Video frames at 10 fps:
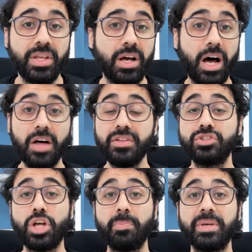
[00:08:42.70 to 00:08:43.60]
Other
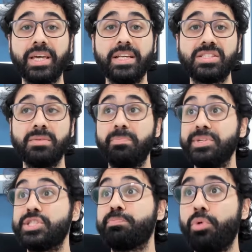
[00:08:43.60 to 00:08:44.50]
topic is simply
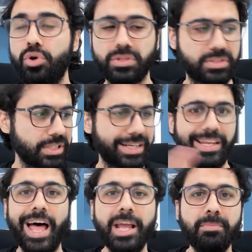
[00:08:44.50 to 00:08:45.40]
sports,
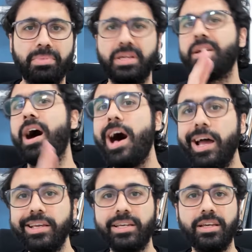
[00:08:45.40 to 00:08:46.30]
climbing,
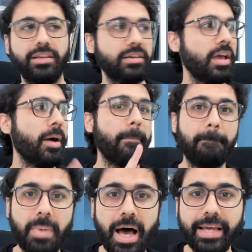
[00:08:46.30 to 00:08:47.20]
hiking,
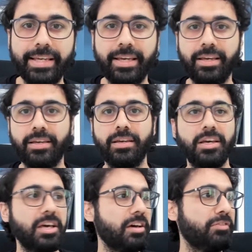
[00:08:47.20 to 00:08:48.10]
biking,
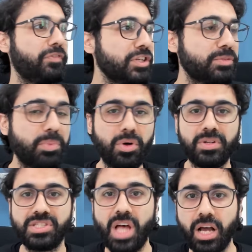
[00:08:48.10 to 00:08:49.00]
football,
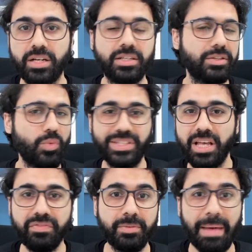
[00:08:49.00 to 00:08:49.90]
soccer,
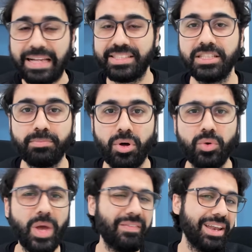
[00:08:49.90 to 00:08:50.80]
whatever, basketball.
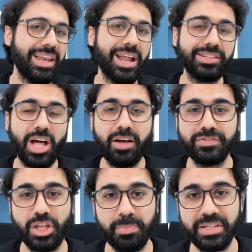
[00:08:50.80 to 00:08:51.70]
We have a lot
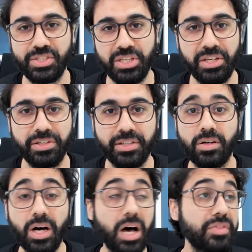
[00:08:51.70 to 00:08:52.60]
of topics here.
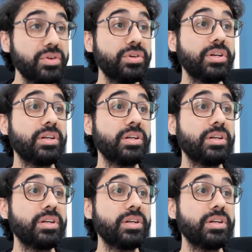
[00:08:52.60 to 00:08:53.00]
Other